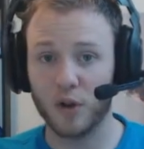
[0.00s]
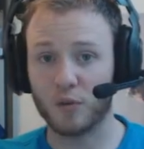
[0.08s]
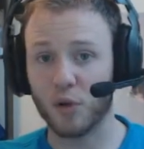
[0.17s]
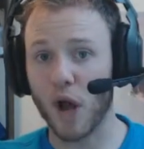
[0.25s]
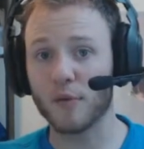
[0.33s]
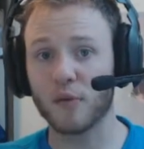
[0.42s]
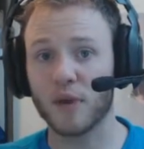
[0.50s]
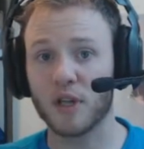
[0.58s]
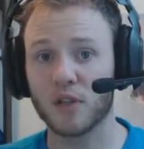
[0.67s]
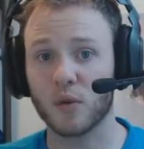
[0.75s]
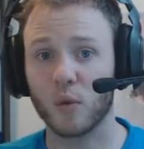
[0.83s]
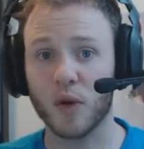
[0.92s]
The problem
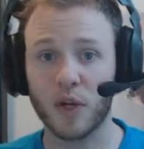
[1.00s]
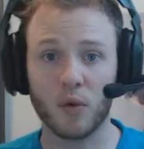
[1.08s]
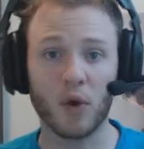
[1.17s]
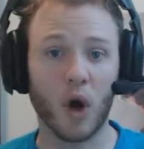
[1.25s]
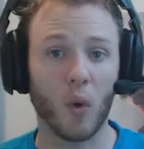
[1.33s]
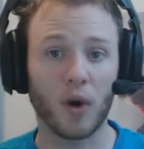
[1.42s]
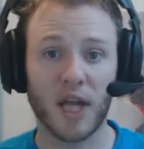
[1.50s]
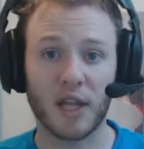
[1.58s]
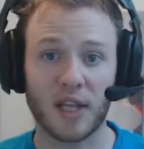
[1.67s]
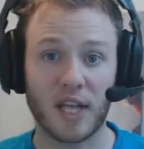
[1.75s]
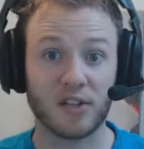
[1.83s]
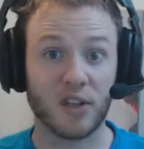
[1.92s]
is we don't know where
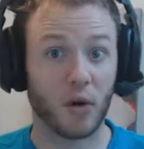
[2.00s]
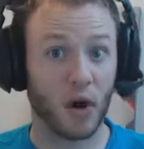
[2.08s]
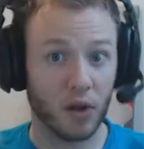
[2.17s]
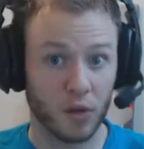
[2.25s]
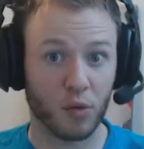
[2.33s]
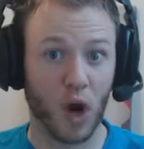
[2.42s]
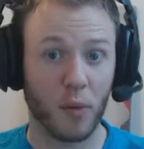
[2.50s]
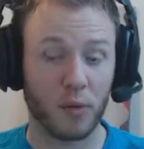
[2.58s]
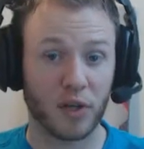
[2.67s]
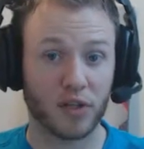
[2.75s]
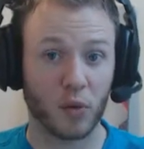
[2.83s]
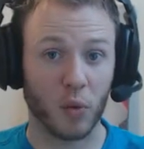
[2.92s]
that leads. There are other
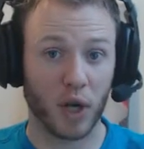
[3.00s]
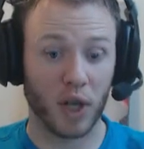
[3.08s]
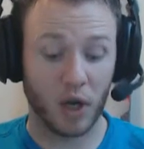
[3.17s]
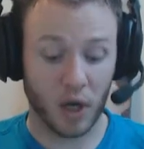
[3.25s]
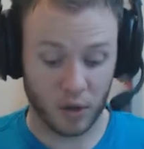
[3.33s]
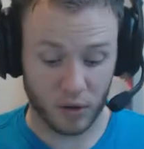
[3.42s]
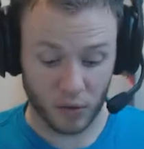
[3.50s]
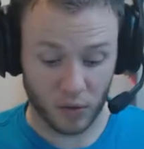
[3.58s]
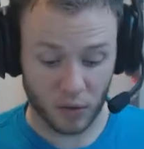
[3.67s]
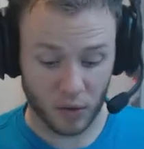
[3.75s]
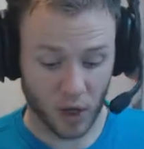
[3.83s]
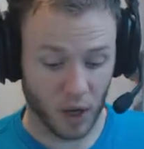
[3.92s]
properties they're working on,
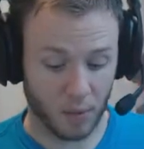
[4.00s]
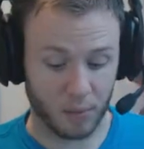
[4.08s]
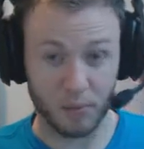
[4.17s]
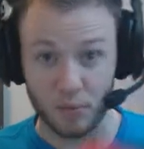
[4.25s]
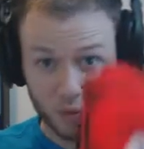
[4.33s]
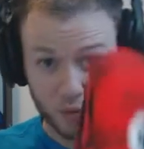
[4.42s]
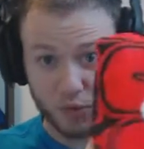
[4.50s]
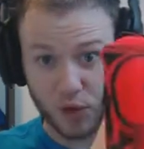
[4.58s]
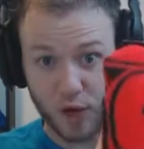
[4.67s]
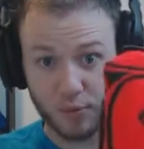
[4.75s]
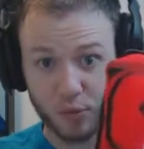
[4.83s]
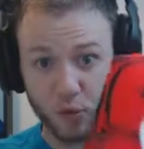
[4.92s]

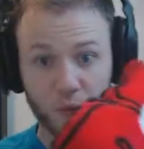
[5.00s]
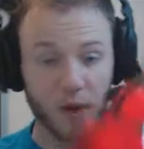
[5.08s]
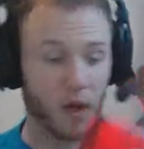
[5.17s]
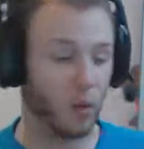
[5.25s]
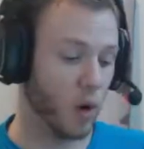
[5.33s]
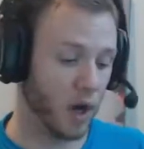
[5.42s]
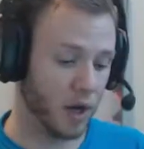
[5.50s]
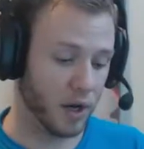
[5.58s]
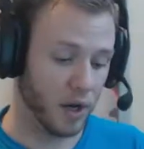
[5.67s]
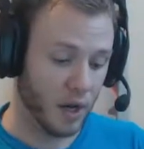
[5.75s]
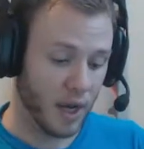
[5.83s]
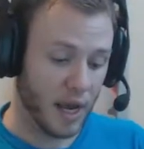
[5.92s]
Deadpool being
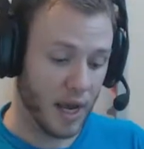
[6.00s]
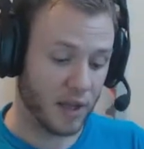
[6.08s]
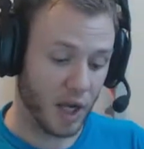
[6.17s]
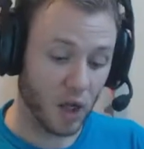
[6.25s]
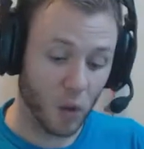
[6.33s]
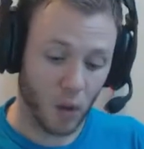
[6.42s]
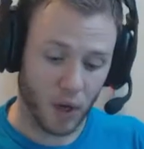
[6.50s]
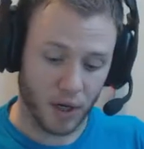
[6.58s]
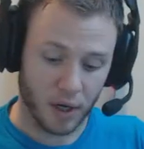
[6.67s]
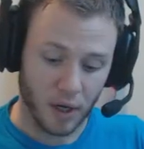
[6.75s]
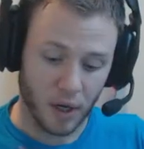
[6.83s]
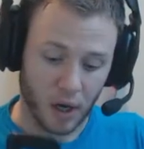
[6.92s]
one, and the other
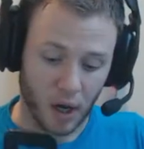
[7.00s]
one,